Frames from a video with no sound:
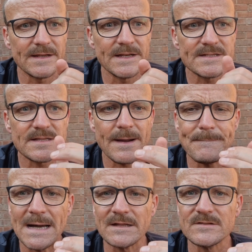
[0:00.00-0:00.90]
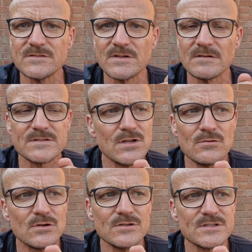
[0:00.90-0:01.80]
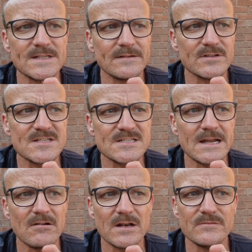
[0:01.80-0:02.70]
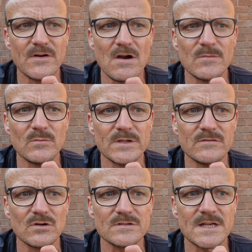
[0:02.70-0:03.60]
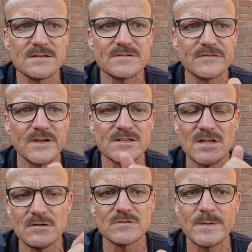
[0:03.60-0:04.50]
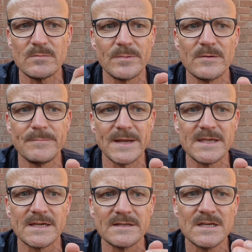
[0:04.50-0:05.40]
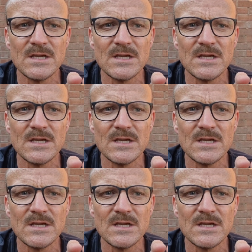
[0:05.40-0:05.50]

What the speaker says: And it's that balance, it's no good just having a sterile environment where you've got tons of fish, loads of people putting bait in.